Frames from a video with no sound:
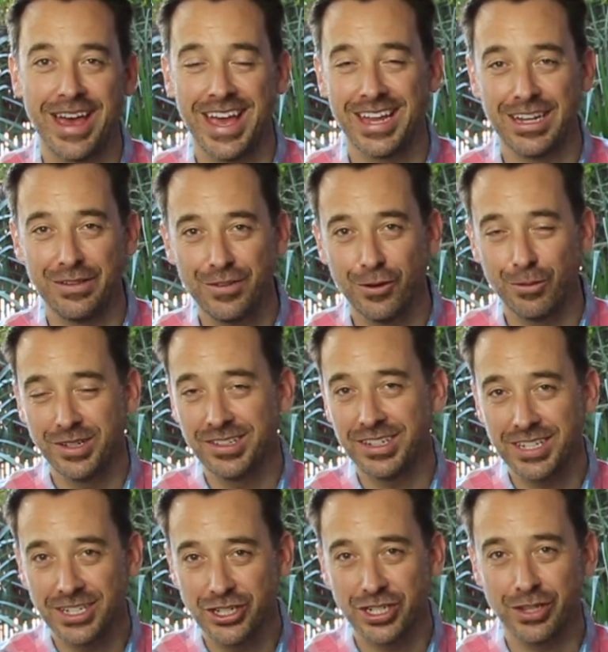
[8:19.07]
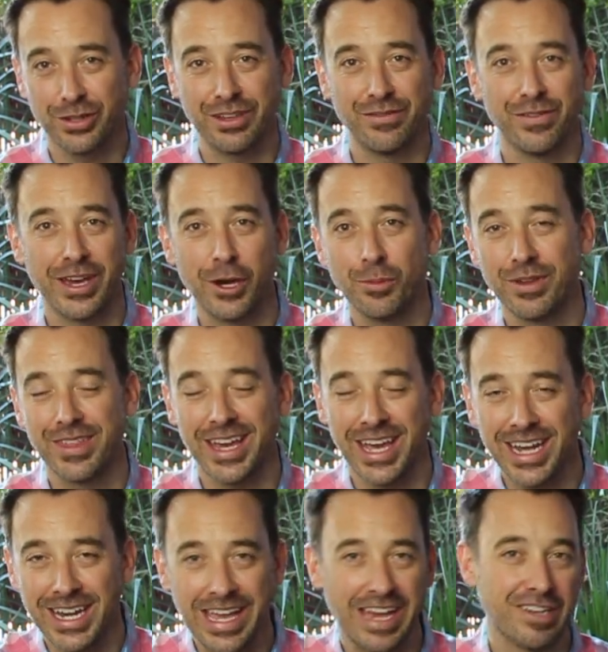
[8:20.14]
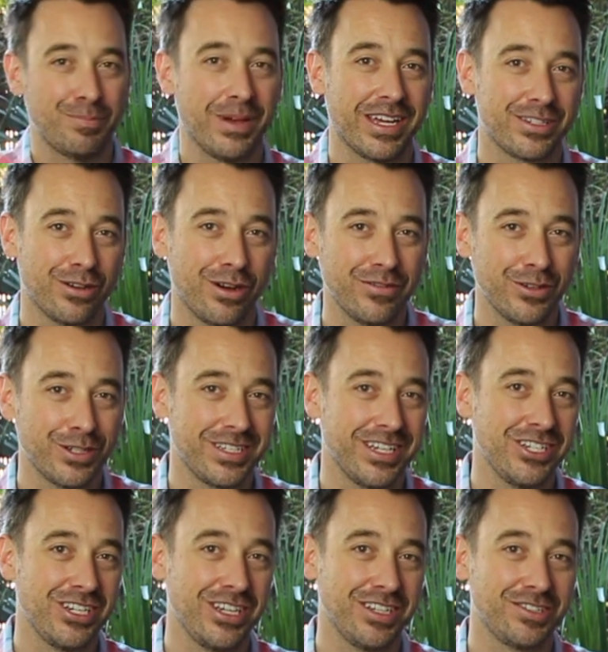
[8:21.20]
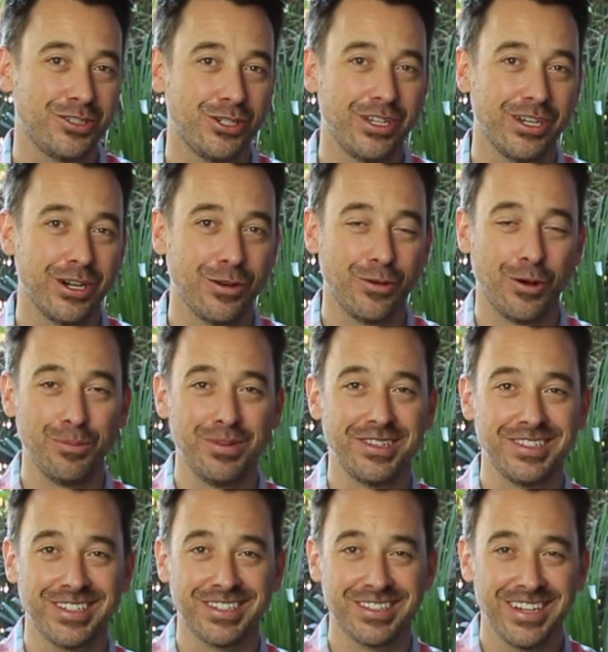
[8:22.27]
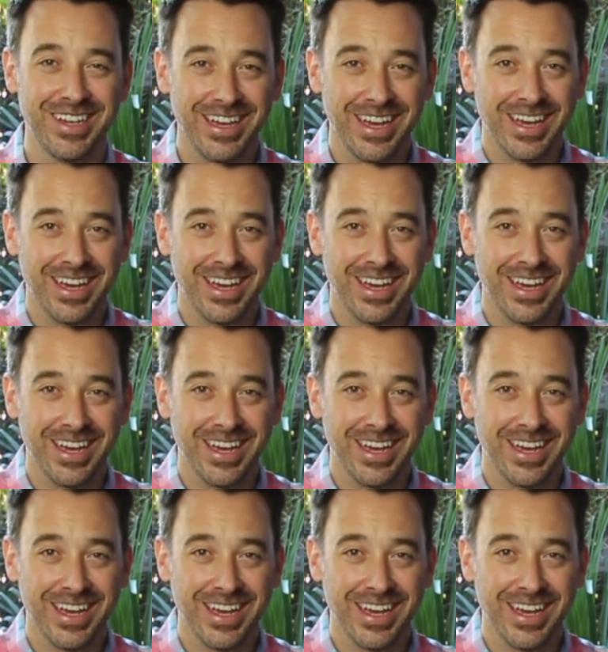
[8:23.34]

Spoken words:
And if you're a music teacher looking for help with any aspect of your teaching studio or business,